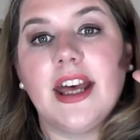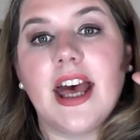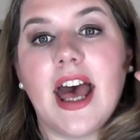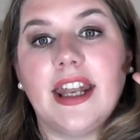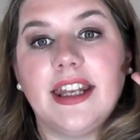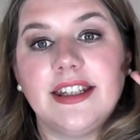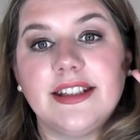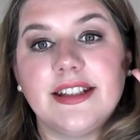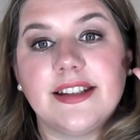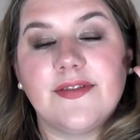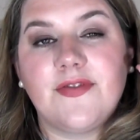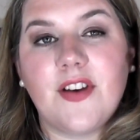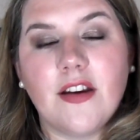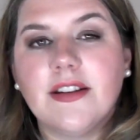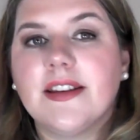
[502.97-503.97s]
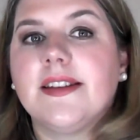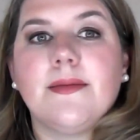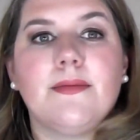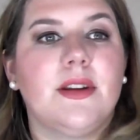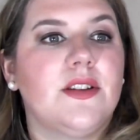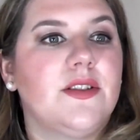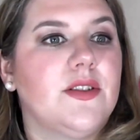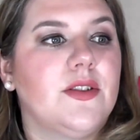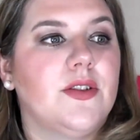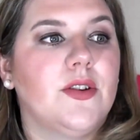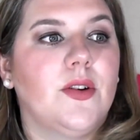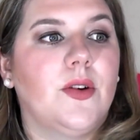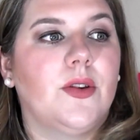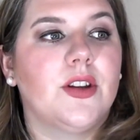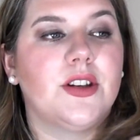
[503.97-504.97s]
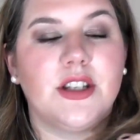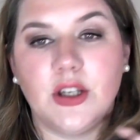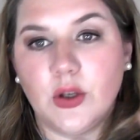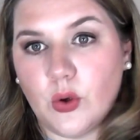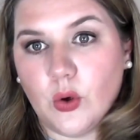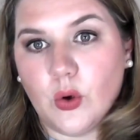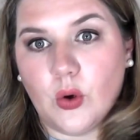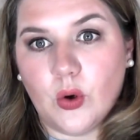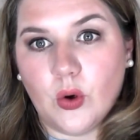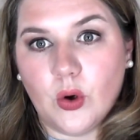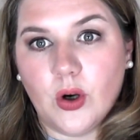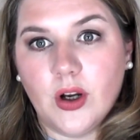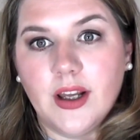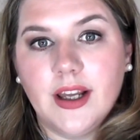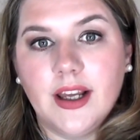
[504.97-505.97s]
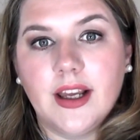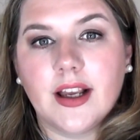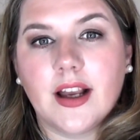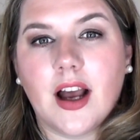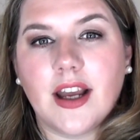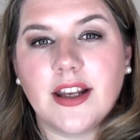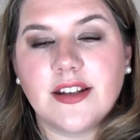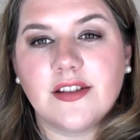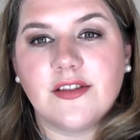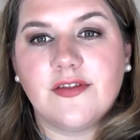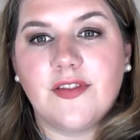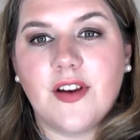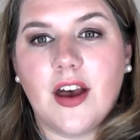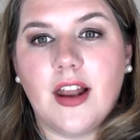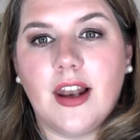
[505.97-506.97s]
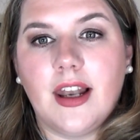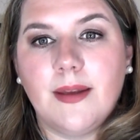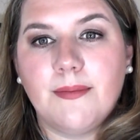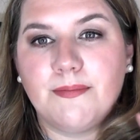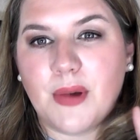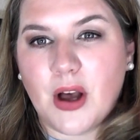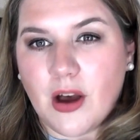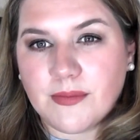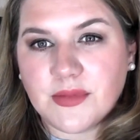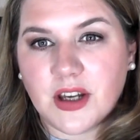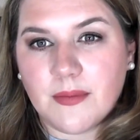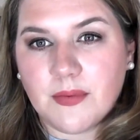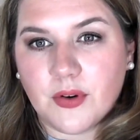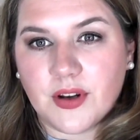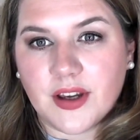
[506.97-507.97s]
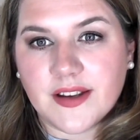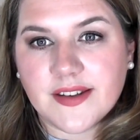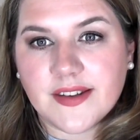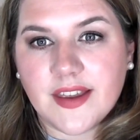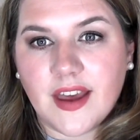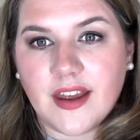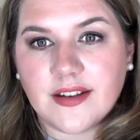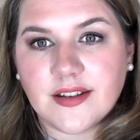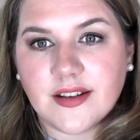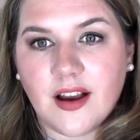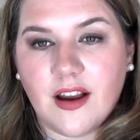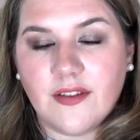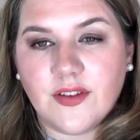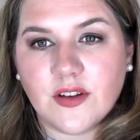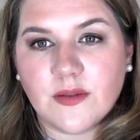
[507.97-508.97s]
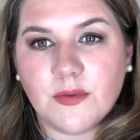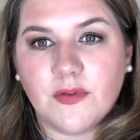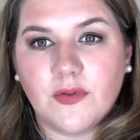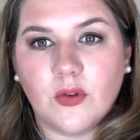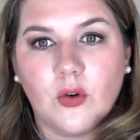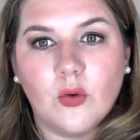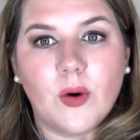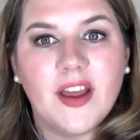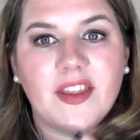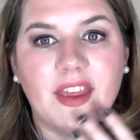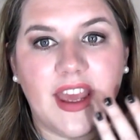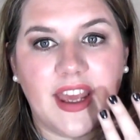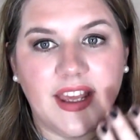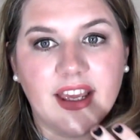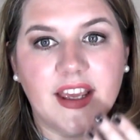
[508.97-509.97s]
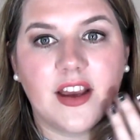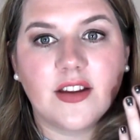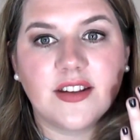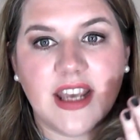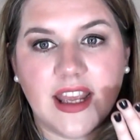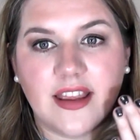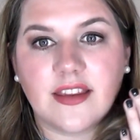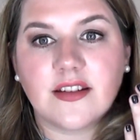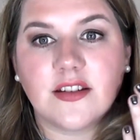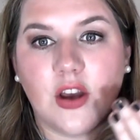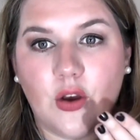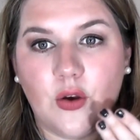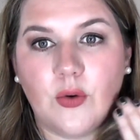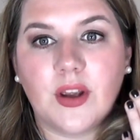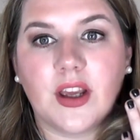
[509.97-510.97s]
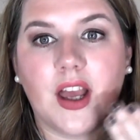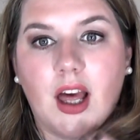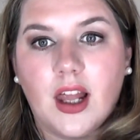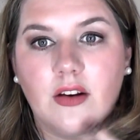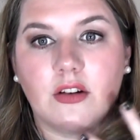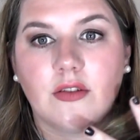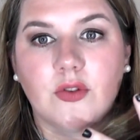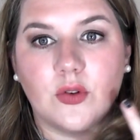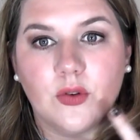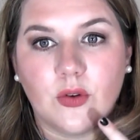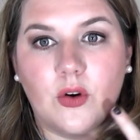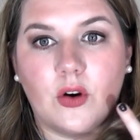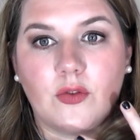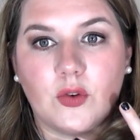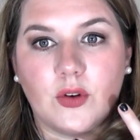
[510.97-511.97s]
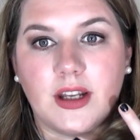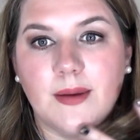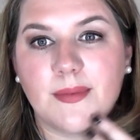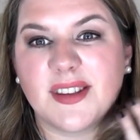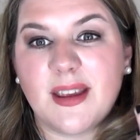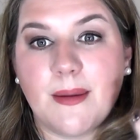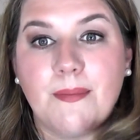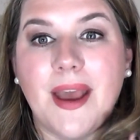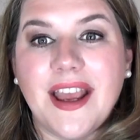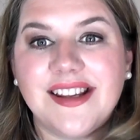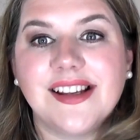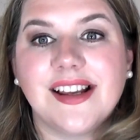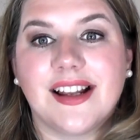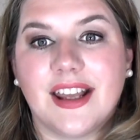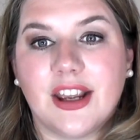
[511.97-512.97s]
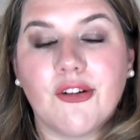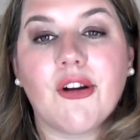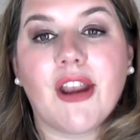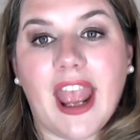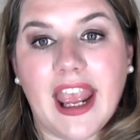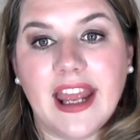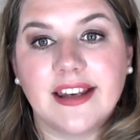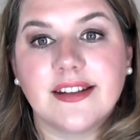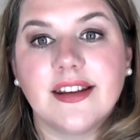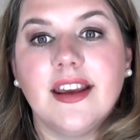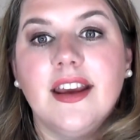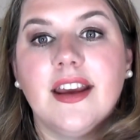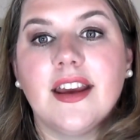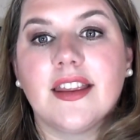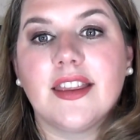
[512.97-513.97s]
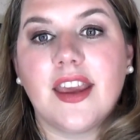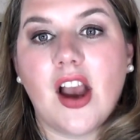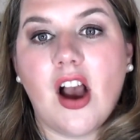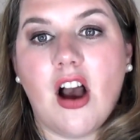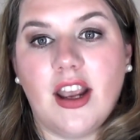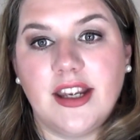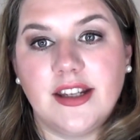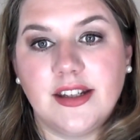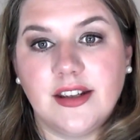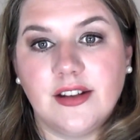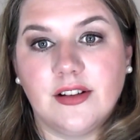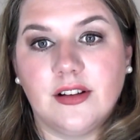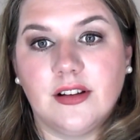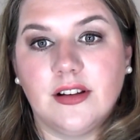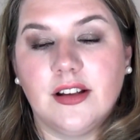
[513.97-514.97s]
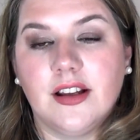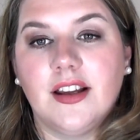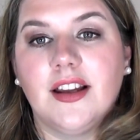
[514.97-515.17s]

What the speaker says: And it is very similar to the Dior kind of lip balm type products that I've used before, where they take the tone and colour of your lips. They basically create the ideal